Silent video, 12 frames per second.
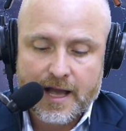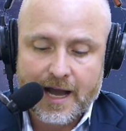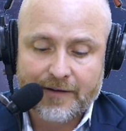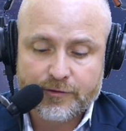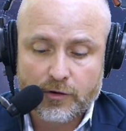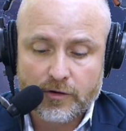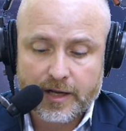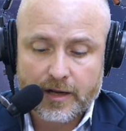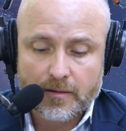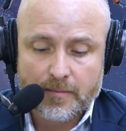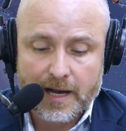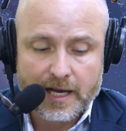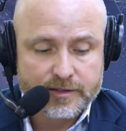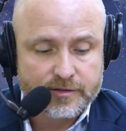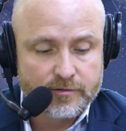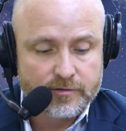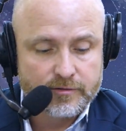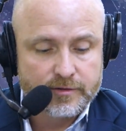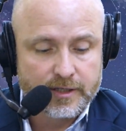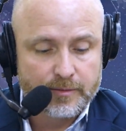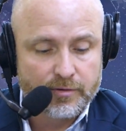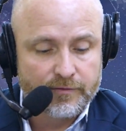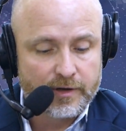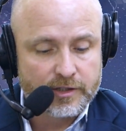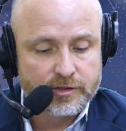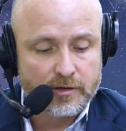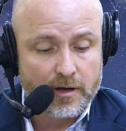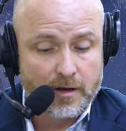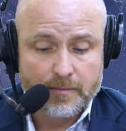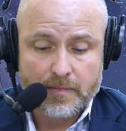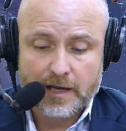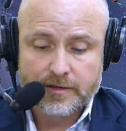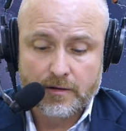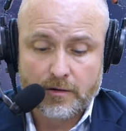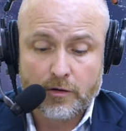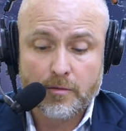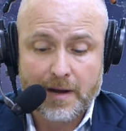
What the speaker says: After earning a master's in her